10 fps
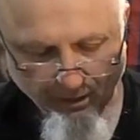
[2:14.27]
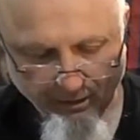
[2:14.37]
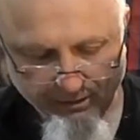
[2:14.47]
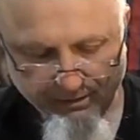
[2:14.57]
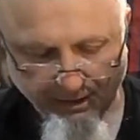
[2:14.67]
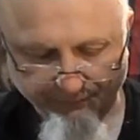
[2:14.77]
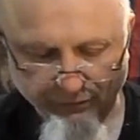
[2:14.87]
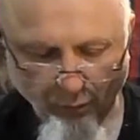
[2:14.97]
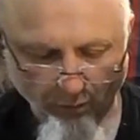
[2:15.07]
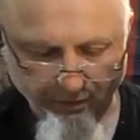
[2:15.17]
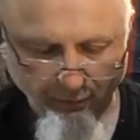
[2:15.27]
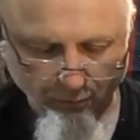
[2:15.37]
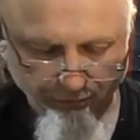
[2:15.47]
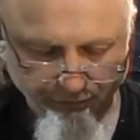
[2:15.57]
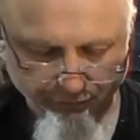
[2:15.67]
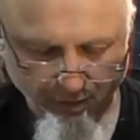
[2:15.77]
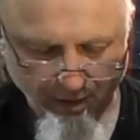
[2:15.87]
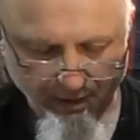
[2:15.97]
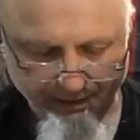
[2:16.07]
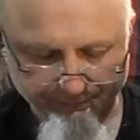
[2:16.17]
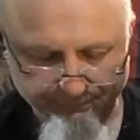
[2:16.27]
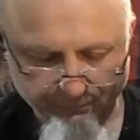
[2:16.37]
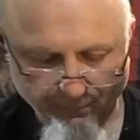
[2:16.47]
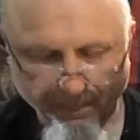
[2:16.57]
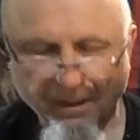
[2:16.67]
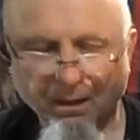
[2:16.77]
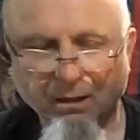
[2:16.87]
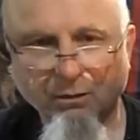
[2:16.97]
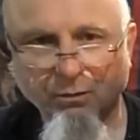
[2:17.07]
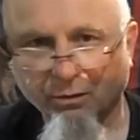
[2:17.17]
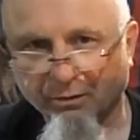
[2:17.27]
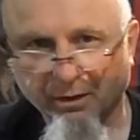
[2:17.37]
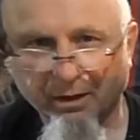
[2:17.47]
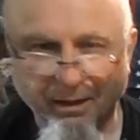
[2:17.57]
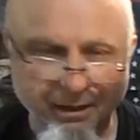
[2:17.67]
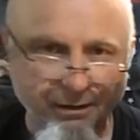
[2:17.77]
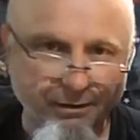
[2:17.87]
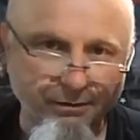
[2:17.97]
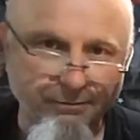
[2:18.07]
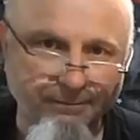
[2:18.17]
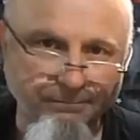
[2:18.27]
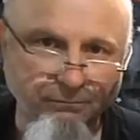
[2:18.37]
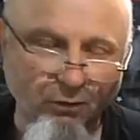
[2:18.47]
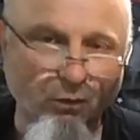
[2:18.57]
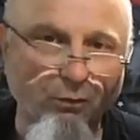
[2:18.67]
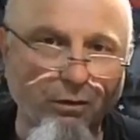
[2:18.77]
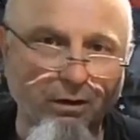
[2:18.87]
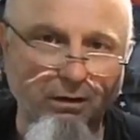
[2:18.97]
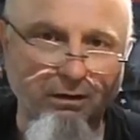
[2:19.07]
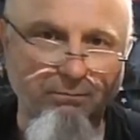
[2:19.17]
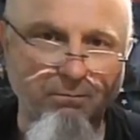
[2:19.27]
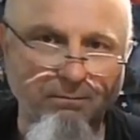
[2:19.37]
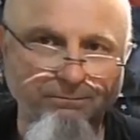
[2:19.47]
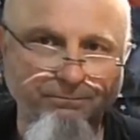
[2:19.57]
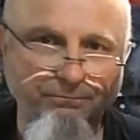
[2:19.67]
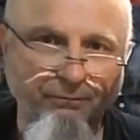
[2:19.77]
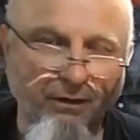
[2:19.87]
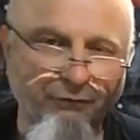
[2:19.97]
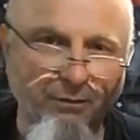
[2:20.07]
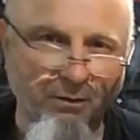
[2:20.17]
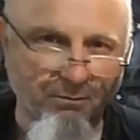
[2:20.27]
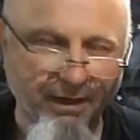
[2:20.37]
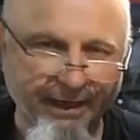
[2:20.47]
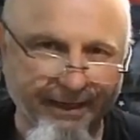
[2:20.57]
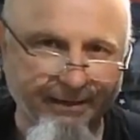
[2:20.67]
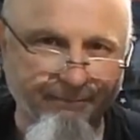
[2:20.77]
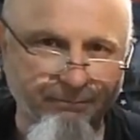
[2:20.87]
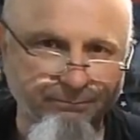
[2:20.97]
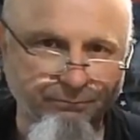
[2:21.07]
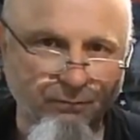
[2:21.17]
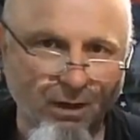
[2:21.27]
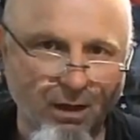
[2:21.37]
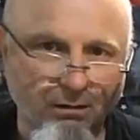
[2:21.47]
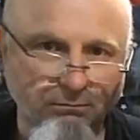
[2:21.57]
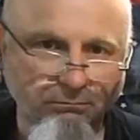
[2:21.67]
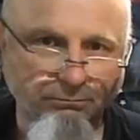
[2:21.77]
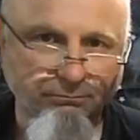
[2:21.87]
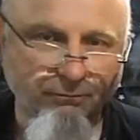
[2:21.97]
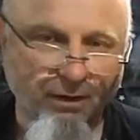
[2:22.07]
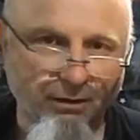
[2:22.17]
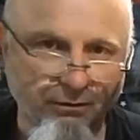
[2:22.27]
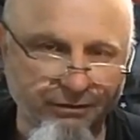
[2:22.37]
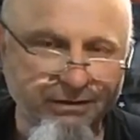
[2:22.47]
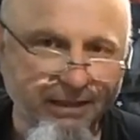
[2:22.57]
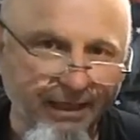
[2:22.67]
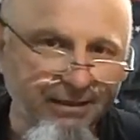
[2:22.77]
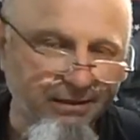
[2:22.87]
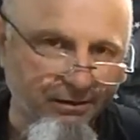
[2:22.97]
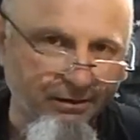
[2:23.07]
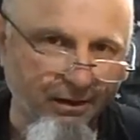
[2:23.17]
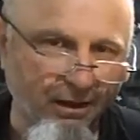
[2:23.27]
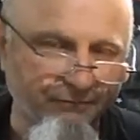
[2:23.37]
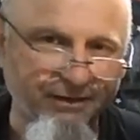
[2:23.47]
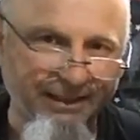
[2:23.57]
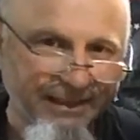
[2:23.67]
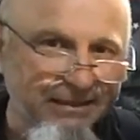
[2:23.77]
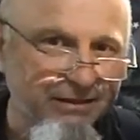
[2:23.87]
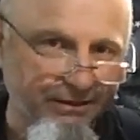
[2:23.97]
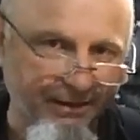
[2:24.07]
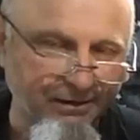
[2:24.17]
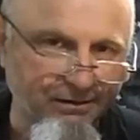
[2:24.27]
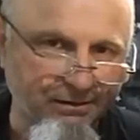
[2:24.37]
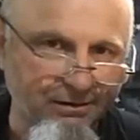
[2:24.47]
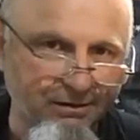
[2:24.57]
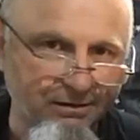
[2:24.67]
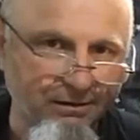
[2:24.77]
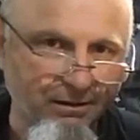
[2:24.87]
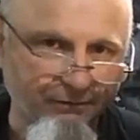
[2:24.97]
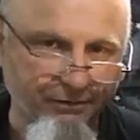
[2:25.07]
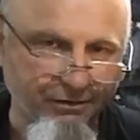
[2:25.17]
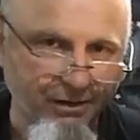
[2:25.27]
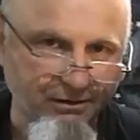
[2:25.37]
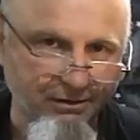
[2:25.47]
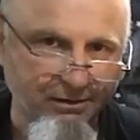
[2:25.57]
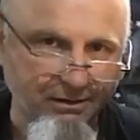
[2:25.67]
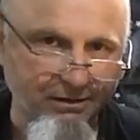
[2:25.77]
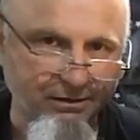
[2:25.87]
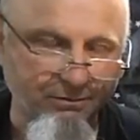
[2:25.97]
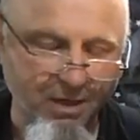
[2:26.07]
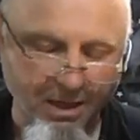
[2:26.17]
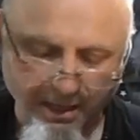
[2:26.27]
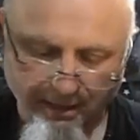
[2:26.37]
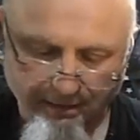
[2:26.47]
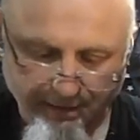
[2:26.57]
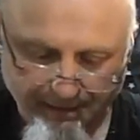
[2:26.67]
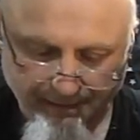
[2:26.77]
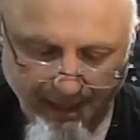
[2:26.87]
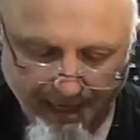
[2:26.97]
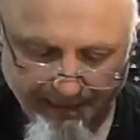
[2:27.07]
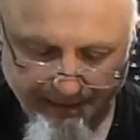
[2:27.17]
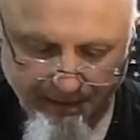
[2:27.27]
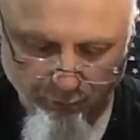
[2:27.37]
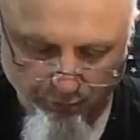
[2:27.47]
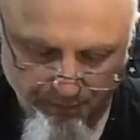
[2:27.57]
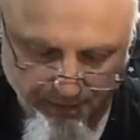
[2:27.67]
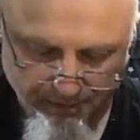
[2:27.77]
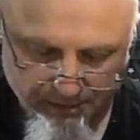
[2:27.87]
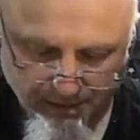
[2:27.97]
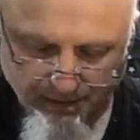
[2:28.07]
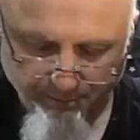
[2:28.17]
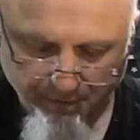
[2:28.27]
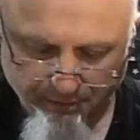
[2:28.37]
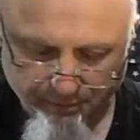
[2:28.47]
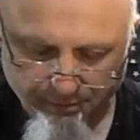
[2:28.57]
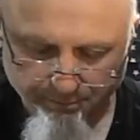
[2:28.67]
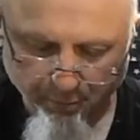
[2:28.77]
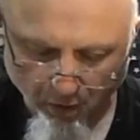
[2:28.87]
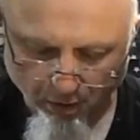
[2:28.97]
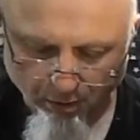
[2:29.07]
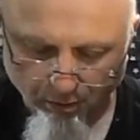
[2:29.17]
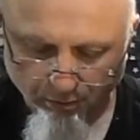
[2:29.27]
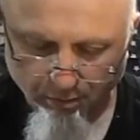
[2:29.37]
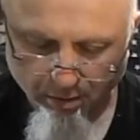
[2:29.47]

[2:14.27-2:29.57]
at 720 North Drive, we're going to hear, Lord willing, from a man who has tasted of the injustice of the justice system. And that night he will be at St. Peter's and Paul